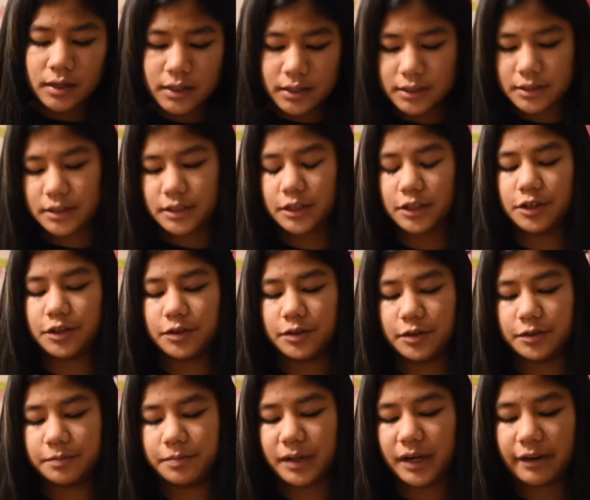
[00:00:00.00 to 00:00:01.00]

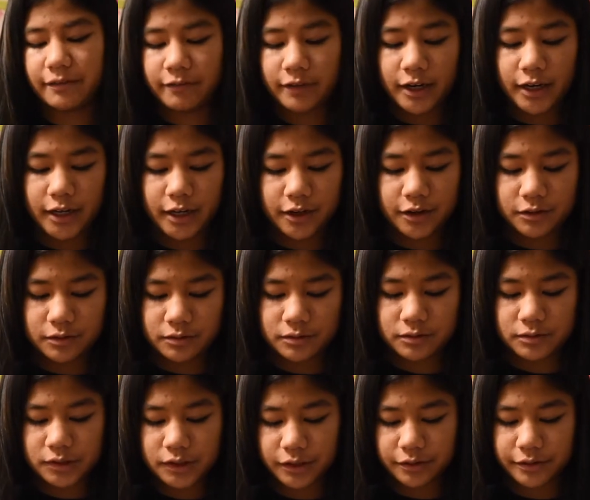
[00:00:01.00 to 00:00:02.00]
So Prime Video,
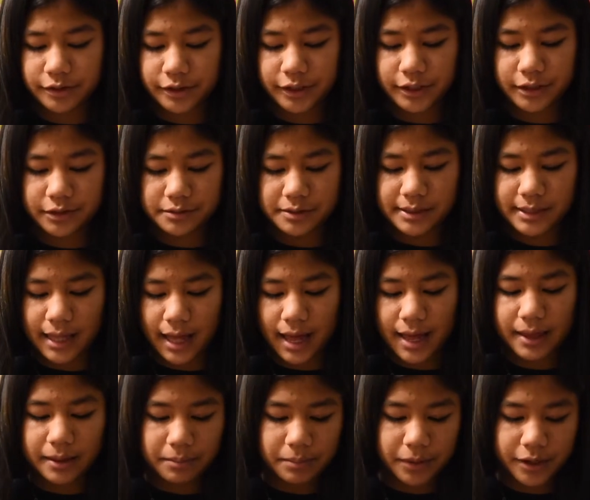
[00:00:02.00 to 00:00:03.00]
don't really use
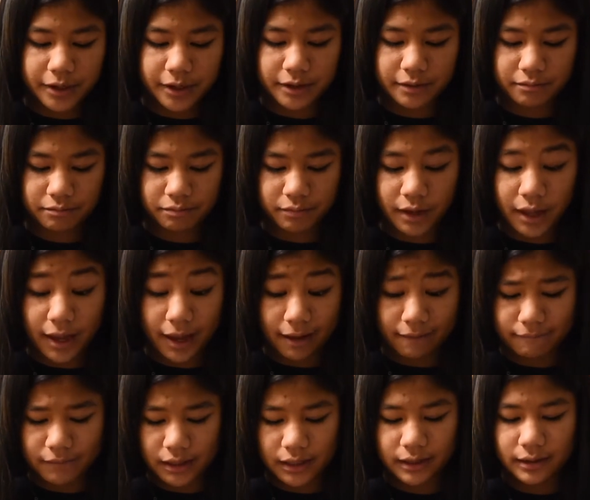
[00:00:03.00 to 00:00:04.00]
that, but I
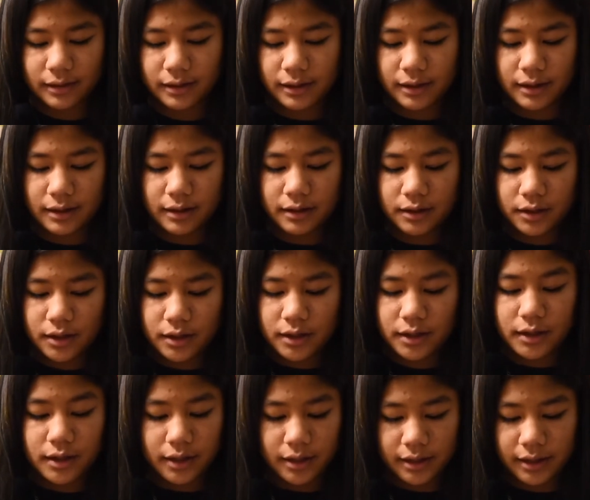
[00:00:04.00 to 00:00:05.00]
have it.
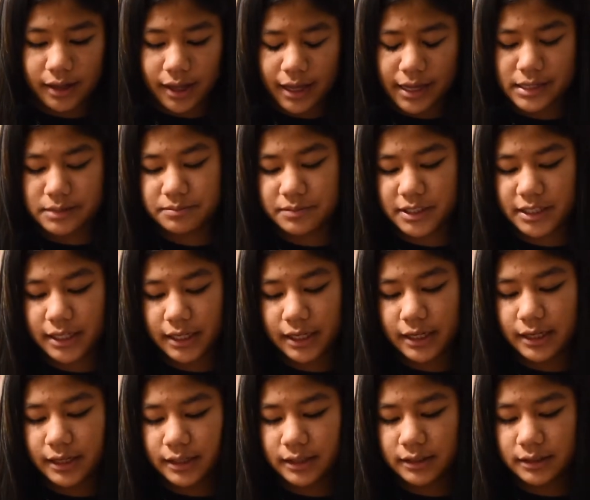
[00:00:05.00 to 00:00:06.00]

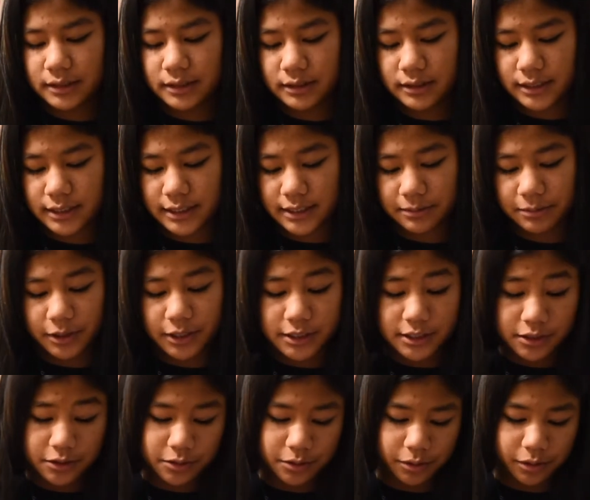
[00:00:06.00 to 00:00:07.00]
AMC, Disney Plus,
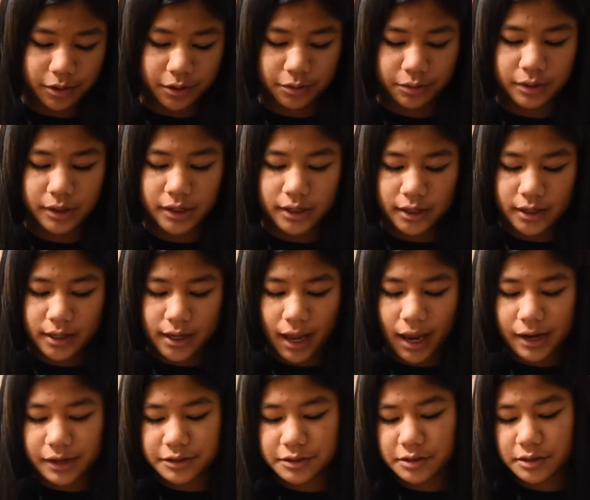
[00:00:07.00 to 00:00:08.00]
Hulu,
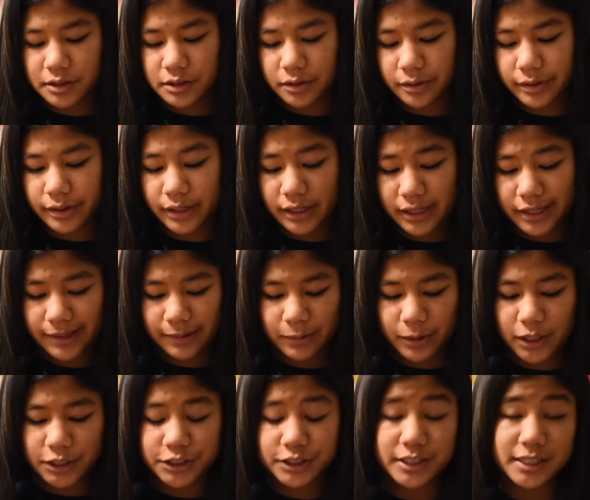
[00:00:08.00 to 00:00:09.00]
iTunes Store, Keywatch.